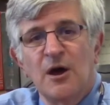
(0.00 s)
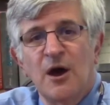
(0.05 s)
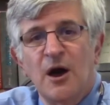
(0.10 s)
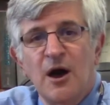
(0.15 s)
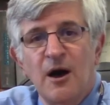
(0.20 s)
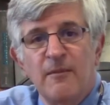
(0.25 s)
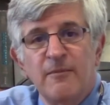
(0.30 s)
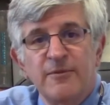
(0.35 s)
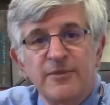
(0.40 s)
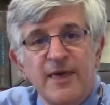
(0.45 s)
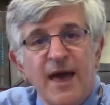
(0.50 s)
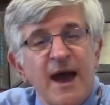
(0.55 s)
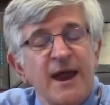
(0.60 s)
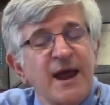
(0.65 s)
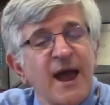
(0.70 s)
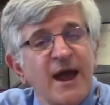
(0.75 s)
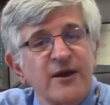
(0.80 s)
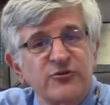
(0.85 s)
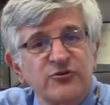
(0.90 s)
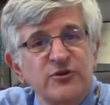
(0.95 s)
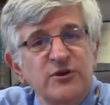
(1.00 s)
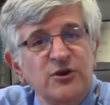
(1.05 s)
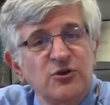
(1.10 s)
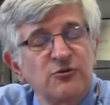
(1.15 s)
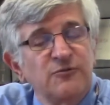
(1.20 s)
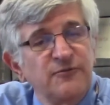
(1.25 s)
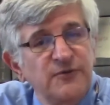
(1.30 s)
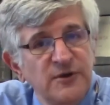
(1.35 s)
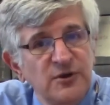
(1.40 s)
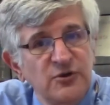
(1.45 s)
Um, that actually
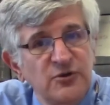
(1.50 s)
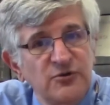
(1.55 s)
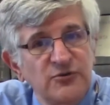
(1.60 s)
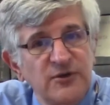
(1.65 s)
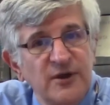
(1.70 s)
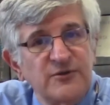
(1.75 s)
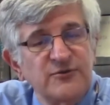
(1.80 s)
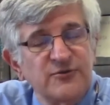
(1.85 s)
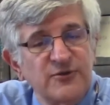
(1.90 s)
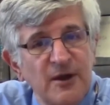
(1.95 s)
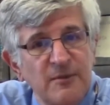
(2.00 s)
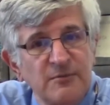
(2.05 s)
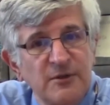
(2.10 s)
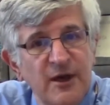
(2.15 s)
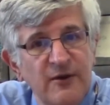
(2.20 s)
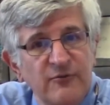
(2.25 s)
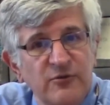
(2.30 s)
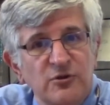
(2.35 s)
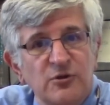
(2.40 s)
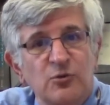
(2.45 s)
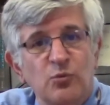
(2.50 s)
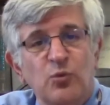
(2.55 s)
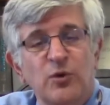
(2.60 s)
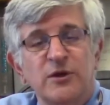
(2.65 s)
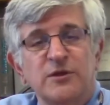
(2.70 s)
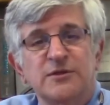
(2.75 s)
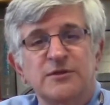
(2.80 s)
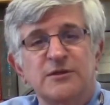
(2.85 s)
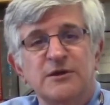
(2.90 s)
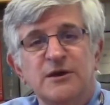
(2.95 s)
interferes at some level
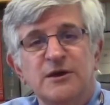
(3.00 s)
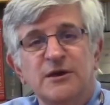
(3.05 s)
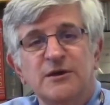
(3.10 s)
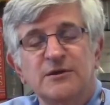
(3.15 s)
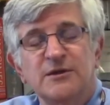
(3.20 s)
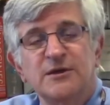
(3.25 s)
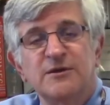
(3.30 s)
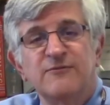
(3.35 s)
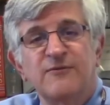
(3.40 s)
with the, the